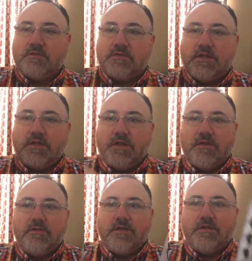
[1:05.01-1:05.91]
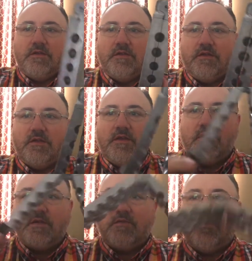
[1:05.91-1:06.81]
Set it down here.
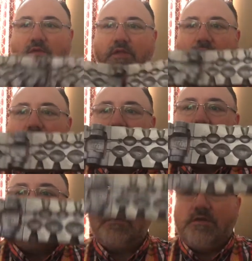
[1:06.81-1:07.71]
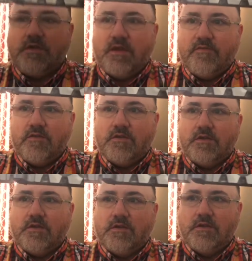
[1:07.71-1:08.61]
Pull that open so you can have a
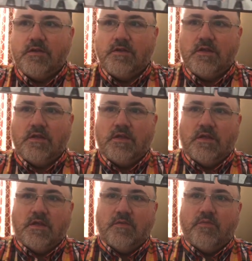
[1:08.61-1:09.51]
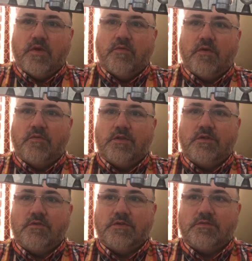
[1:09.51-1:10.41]
look. But what we
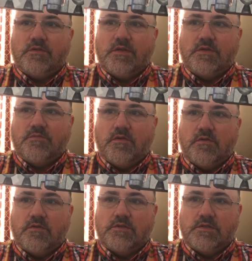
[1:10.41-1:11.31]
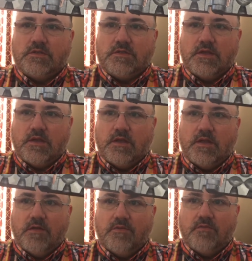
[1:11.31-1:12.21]
do is with these molds is
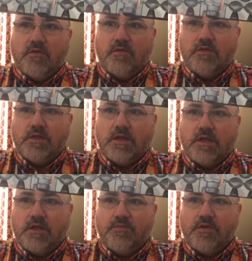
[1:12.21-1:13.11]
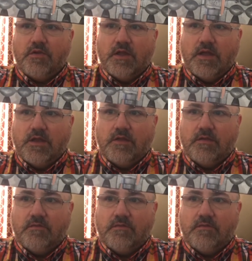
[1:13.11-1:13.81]
heat up the mold and heat up your lead.